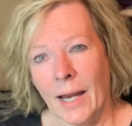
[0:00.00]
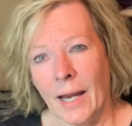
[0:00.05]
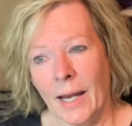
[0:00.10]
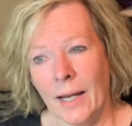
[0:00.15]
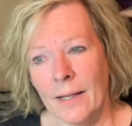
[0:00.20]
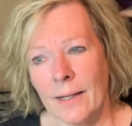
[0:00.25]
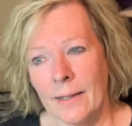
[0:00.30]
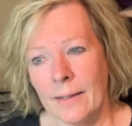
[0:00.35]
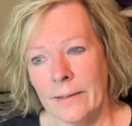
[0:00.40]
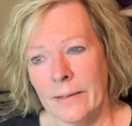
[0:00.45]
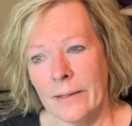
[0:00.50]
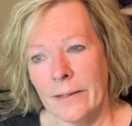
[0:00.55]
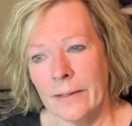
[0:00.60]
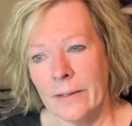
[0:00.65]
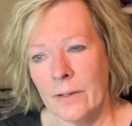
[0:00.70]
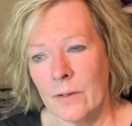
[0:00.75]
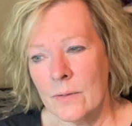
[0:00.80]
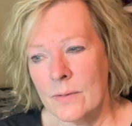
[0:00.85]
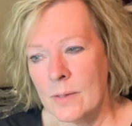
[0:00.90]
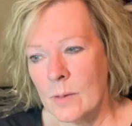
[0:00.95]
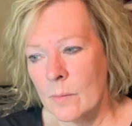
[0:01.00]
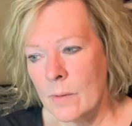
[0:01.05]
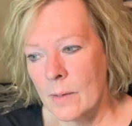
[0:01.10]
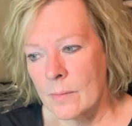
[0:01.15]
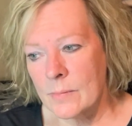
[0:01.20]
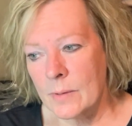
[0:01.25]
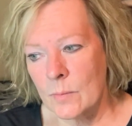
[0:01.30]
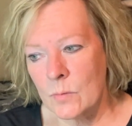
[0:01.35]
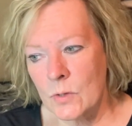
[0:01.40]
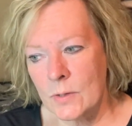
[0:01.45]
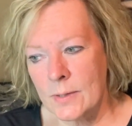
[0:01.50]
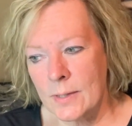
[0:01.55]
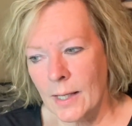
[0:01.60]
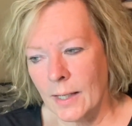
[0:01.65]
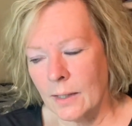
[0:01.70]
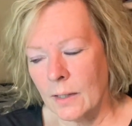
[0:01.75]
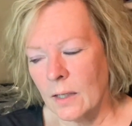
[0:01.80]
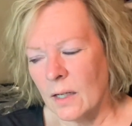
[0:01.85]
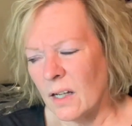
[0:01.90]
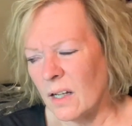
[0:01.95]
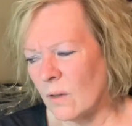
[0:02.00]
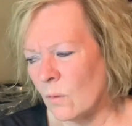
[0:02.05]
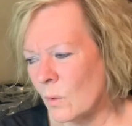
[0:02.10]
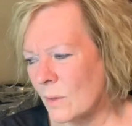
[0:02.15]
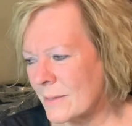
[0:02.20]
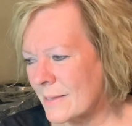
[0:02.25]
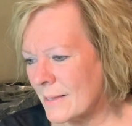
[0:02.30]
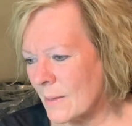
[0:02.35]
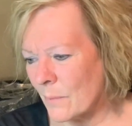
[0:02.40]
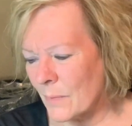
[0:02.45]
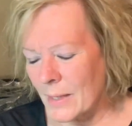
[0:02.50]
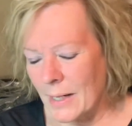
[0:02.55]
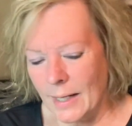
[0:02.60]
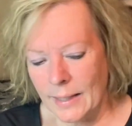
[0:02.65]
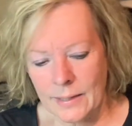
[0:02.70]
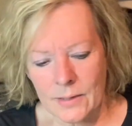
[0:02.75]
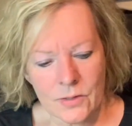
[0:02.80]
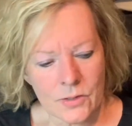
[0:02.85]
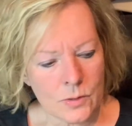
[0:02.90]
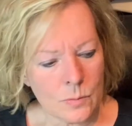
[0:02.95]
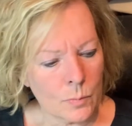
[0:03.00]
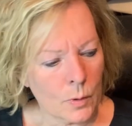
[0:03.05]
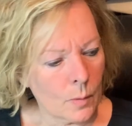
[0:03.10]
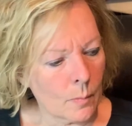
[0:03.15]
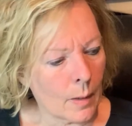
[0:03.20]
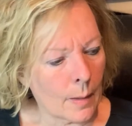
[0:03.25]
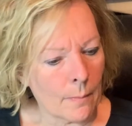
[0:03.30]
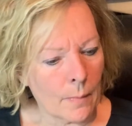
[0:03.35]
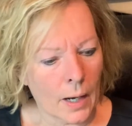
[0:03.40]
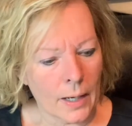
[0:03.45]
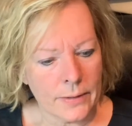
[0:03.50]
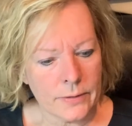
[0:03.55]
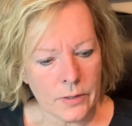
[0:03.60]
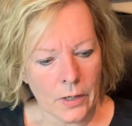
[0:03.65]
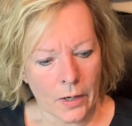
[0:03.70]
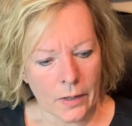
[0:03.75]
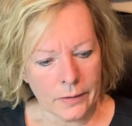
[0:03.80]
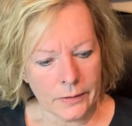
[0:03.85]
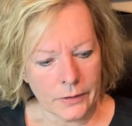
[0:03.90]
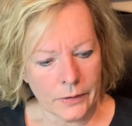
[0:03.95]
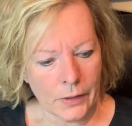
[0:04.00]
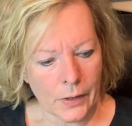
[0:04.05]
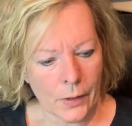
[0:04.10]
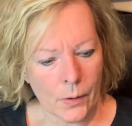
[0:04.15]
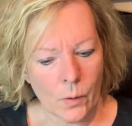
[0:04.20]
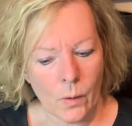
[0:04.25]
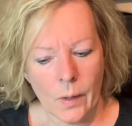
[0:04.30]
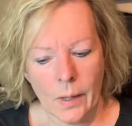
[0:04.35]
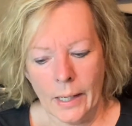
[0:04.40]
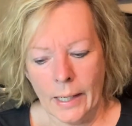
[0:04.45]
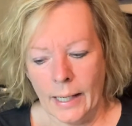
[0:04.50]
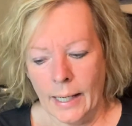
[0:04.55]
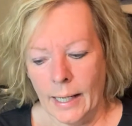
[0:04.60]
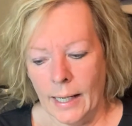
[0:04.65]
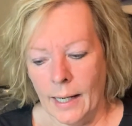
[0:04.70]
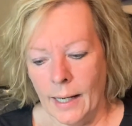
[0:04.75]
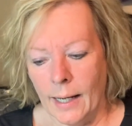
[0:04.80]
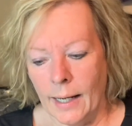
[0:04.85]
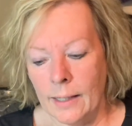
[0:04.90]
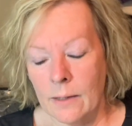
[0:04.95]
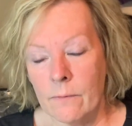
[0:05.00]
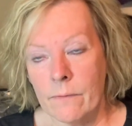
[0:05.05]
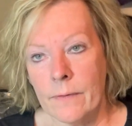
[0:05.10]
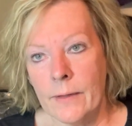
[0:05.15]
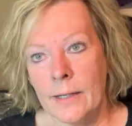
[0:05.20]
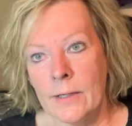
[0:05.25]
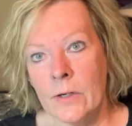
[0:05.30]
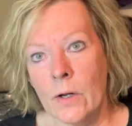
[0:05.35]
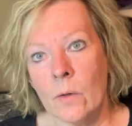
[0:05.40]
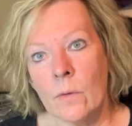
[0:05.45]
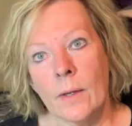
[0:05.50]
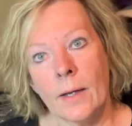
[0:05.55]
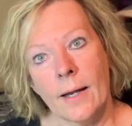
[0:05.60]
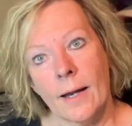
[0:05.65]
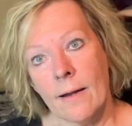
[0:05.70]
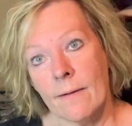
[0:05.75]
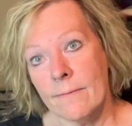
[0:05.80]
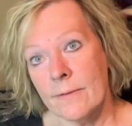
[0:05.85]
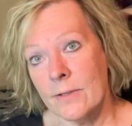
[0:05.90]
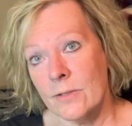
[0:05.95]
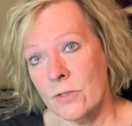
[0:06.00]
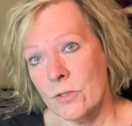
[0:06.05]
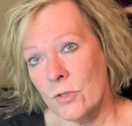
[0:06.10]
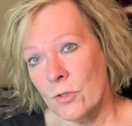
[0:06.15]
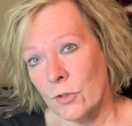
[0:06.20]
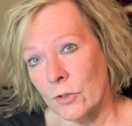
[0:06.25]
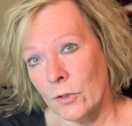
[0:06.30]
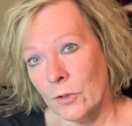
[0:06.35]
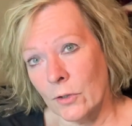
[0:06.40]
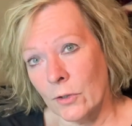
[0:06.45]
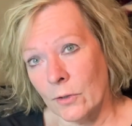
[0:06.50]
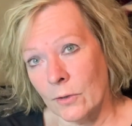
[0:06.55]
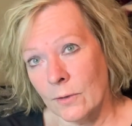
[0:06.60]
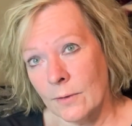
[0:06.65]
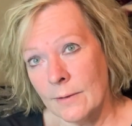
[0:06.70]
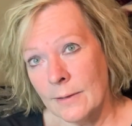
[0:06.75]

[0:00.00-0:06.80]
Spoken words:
And, you know, sometimes I'm just like, what's something I can just put my mind on, you know? And if they know they have this journal,